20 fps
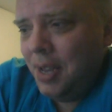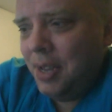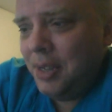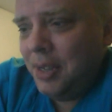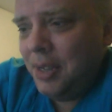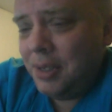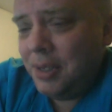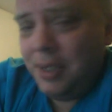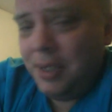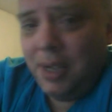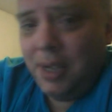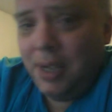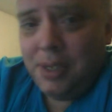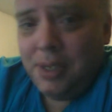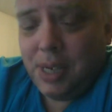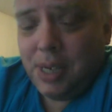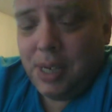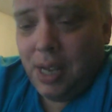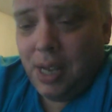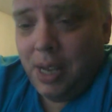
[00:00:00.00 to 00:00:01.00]
is a
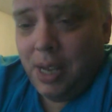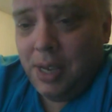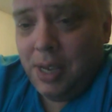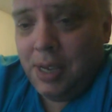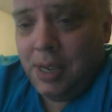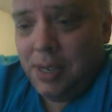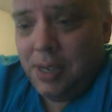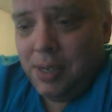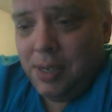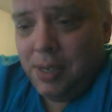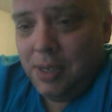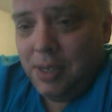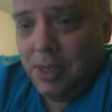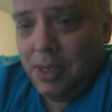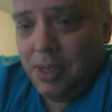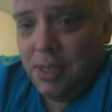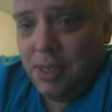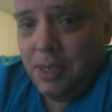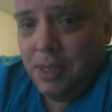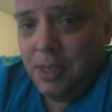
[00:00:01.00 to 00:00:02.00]
nice guy,
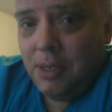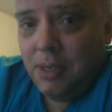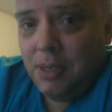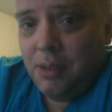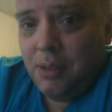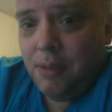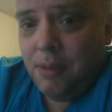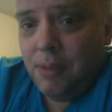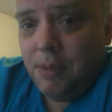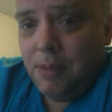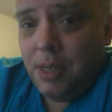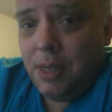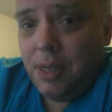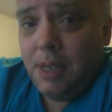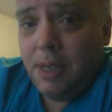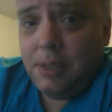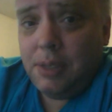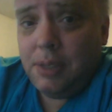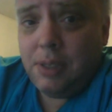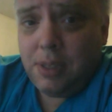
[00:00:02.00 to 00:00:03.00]
but
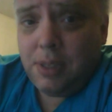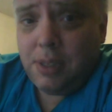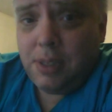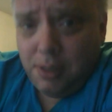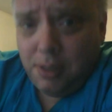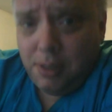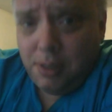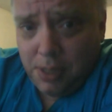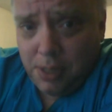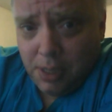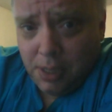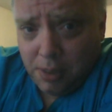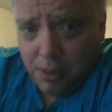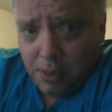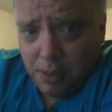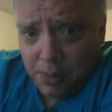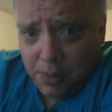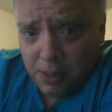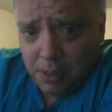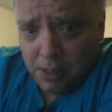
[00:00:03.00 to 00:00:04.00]
as a Southern
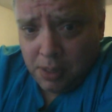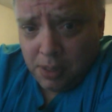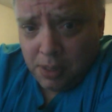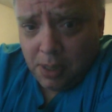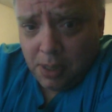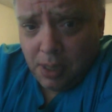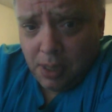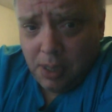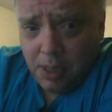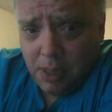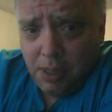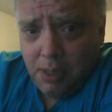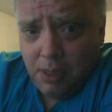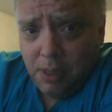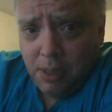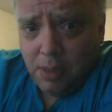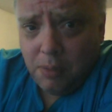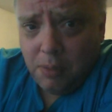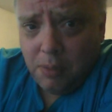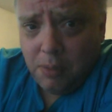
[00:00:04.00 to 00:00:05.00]
gentleman, he
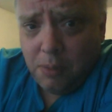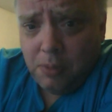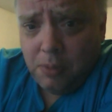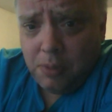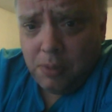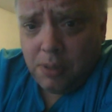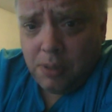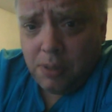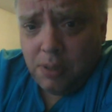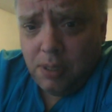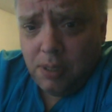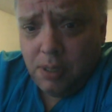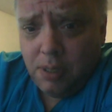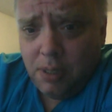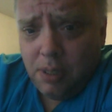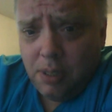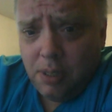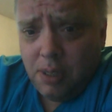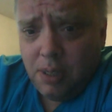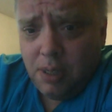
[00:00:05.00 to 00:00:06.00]
knows
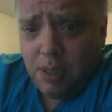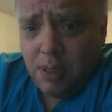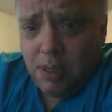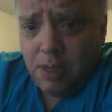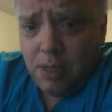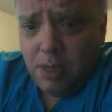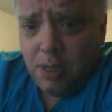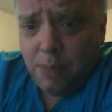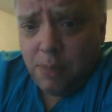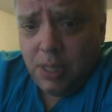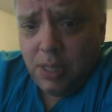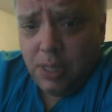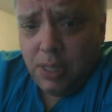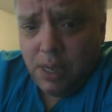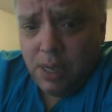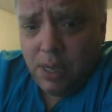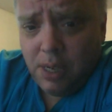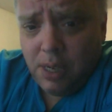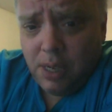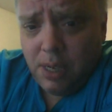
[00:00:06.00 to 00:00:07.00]
the
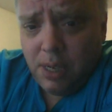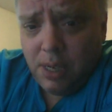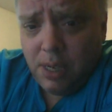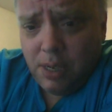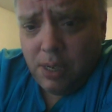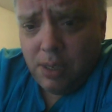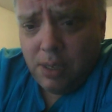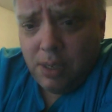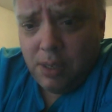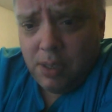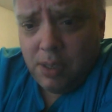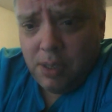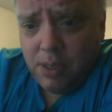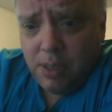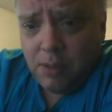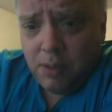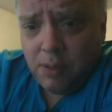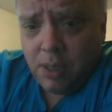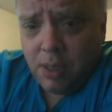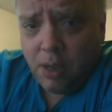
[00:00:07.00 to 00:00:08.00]
ability
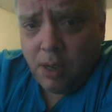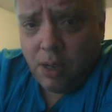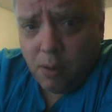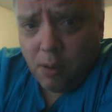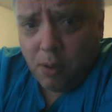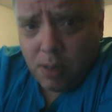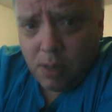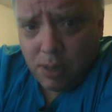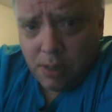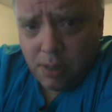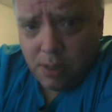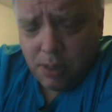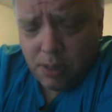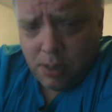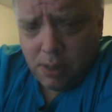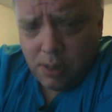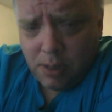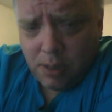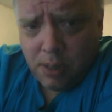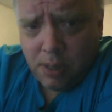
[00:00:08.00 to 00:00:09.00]
to talk
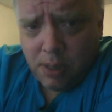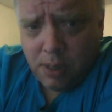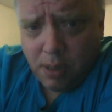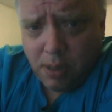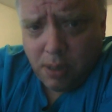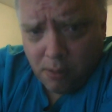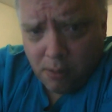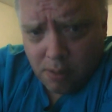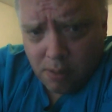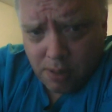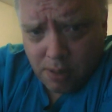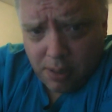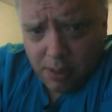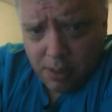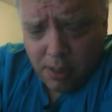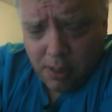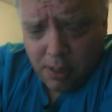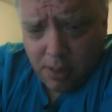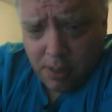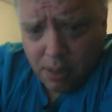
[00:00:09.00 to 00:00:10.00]
and talk
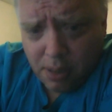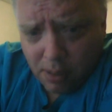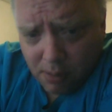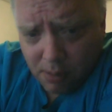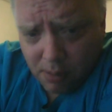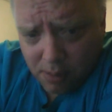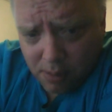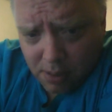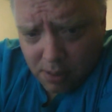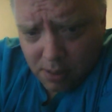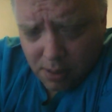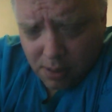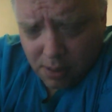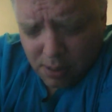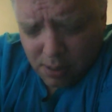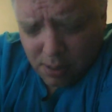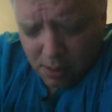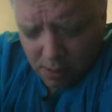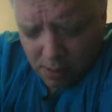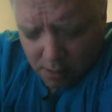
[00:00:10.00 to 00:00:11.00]
and talk
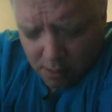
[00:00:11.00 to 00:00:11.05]
and